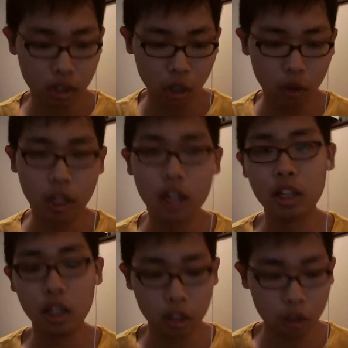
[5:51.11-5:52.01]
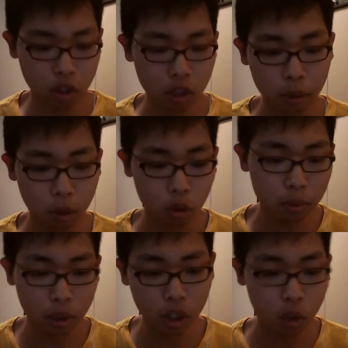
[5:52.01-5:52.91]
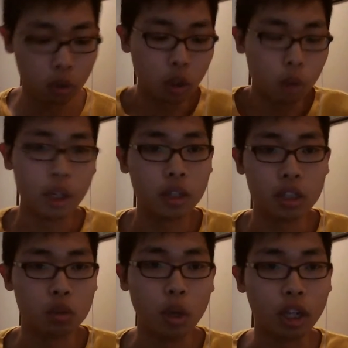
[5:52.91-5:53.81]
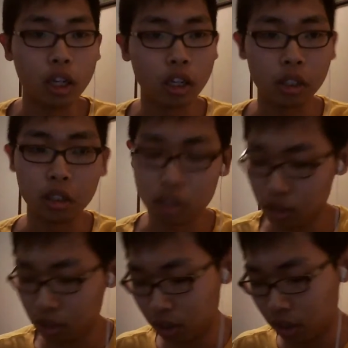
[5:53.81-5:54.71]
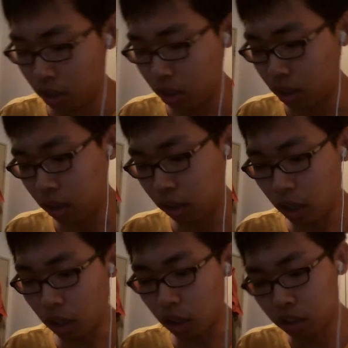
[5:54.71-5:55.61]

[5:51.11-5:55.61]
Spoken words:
Oh, and I'll talk about Pokemon Go a little bit because why not? I guess later.